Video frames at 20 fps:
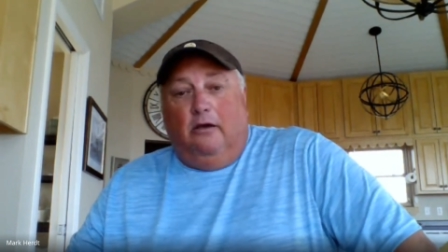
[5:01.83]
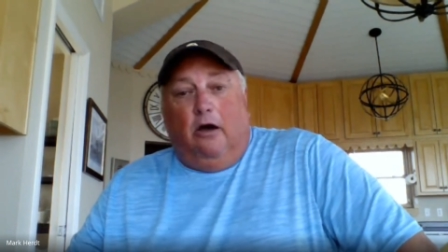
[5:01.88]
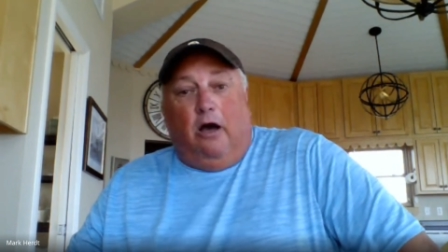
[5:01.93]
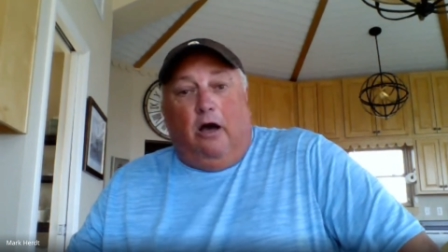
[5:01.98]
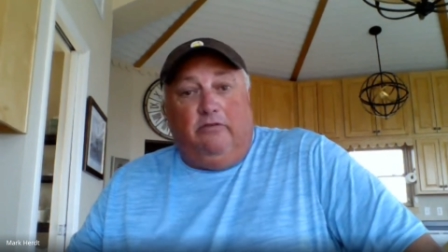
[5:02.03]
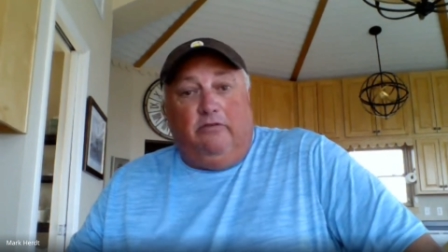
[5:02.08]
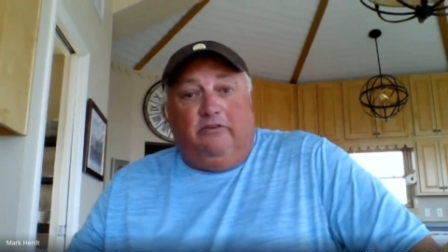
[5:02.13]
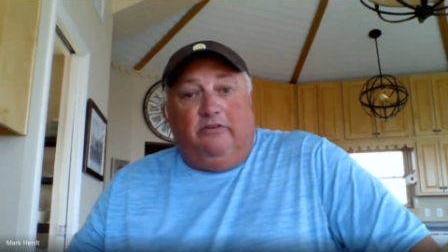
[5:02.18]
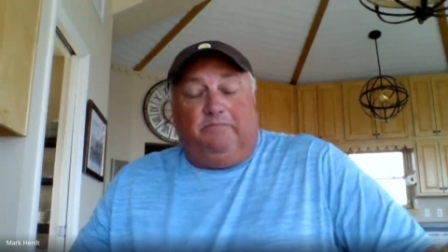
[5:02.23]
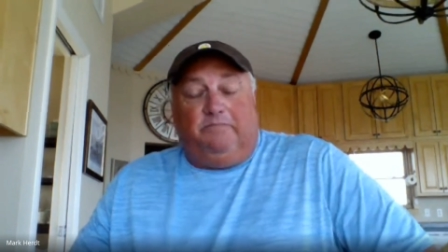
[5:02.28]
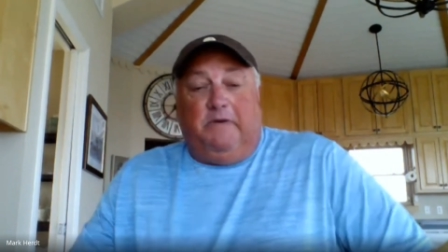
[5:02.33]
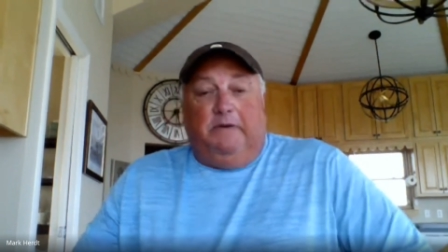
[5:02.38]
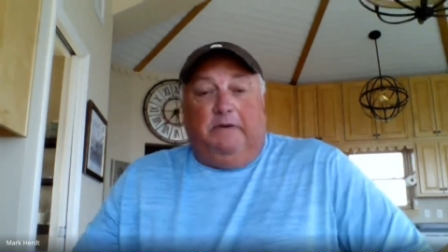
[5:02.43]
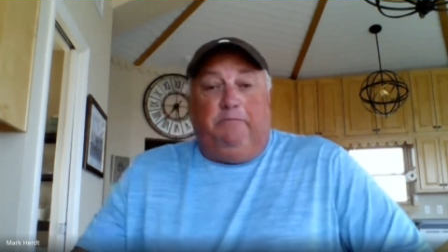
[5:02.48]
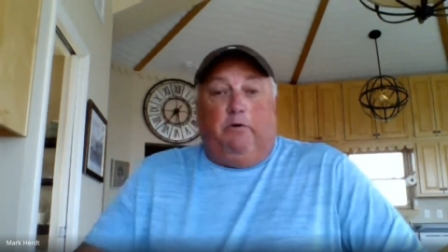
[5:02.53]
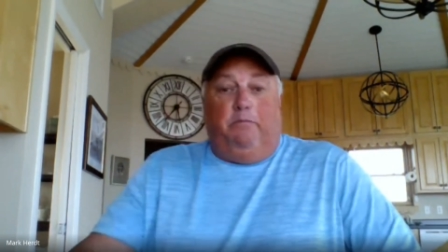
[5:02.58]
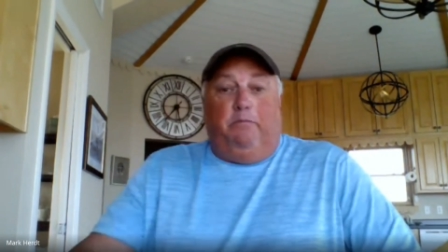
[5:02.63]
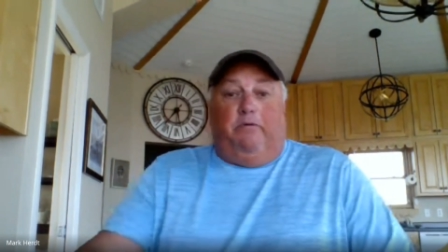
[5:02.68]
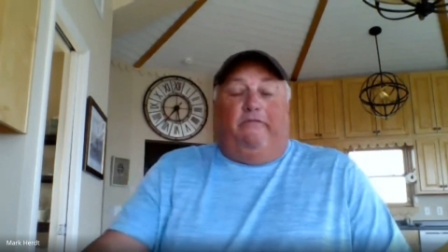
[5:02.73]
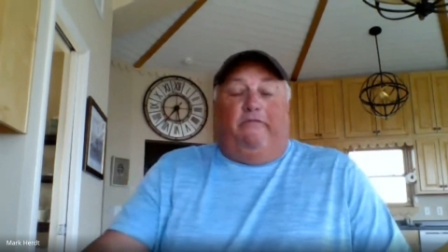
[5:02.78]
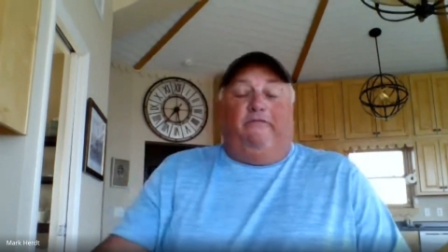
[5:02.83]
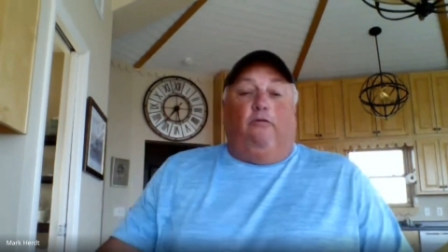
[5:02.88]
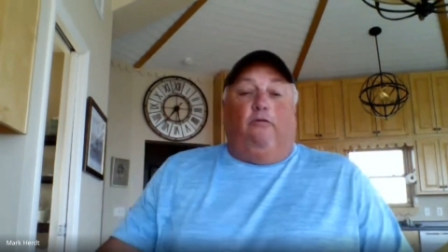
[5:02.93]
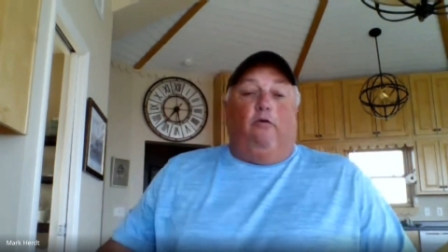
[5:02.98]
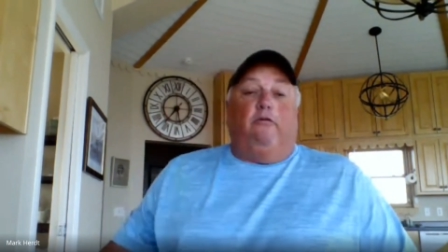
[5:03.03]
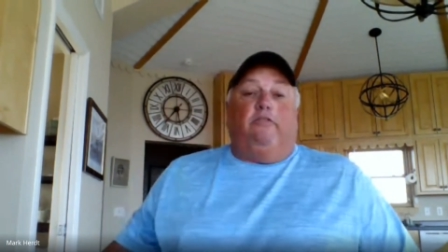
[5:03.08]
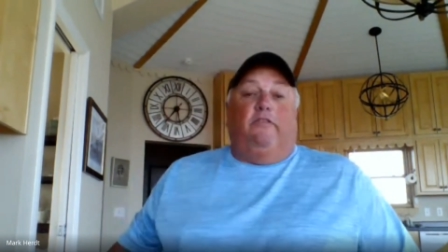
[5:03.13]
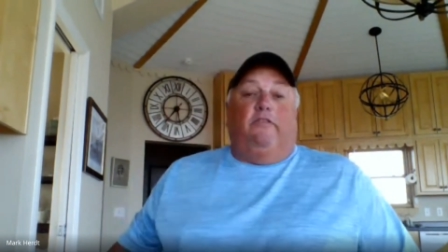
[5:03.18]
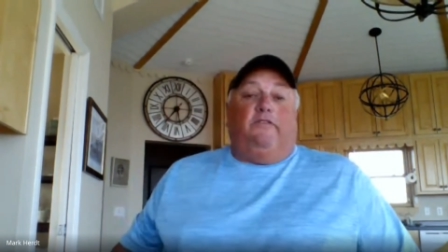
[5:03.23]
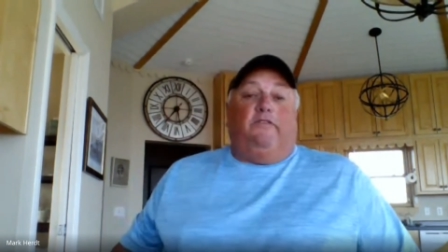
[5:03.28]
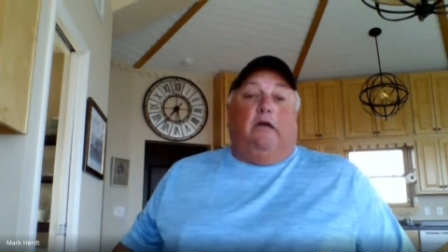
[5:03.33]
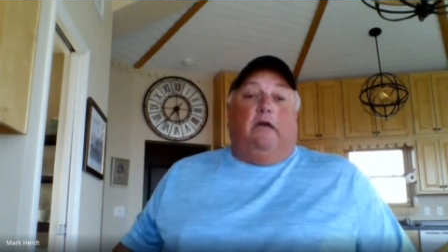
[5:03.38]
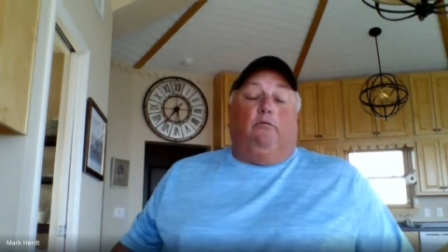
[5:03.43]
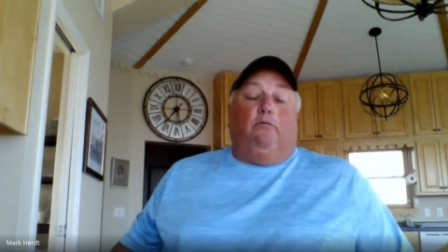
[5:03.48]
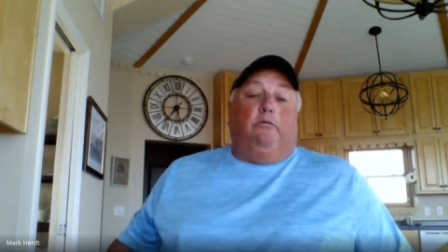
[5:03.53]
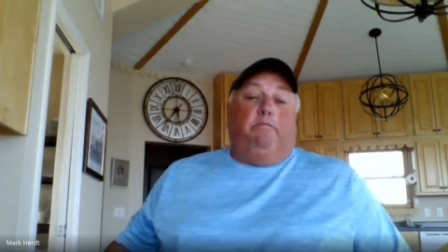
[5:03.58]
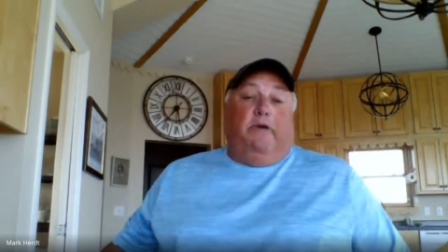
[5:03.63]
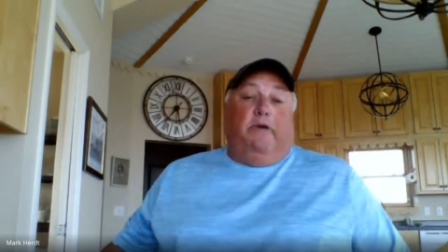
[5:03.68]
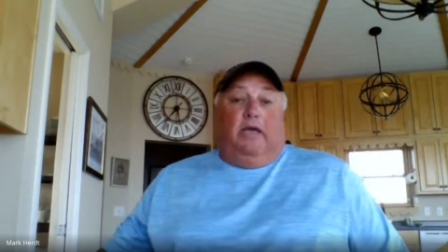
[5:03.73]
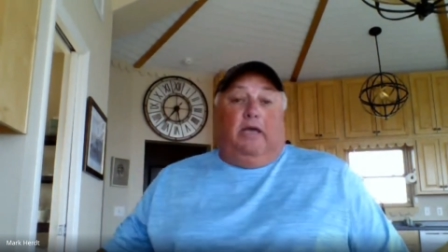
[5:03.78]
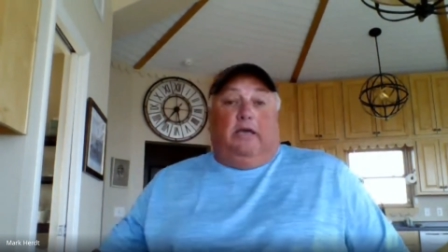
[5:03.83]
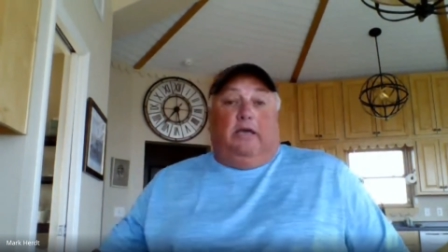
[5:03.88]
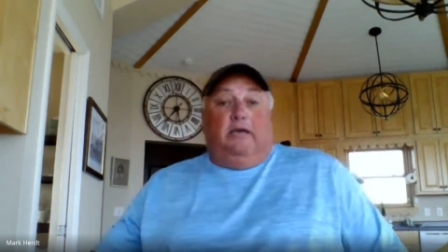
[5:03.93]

all these people before that they were big.